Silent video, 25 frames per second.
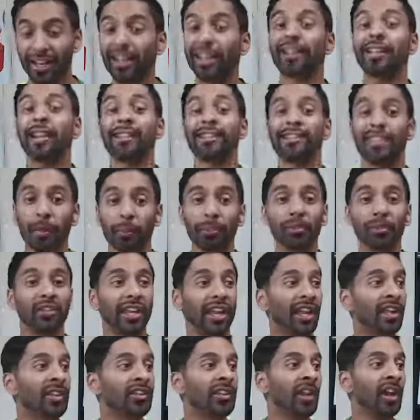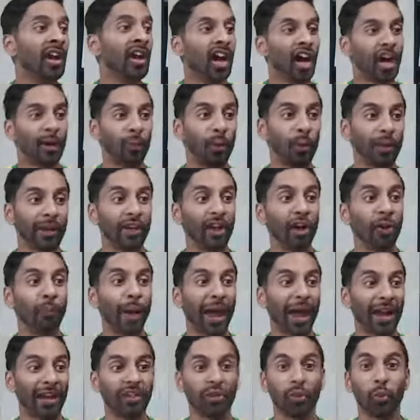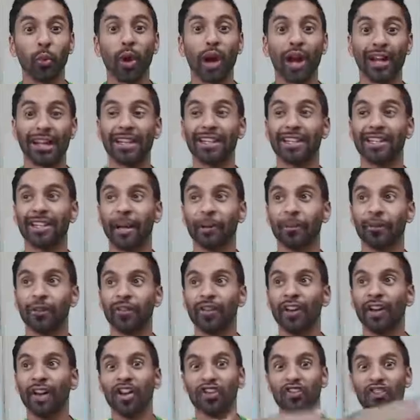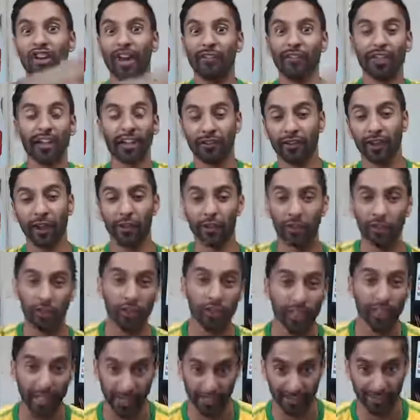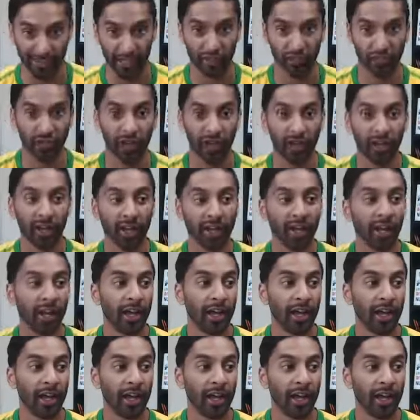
Again, at some stage, I'll probably go back to work in terms of traveling around the UK, etc.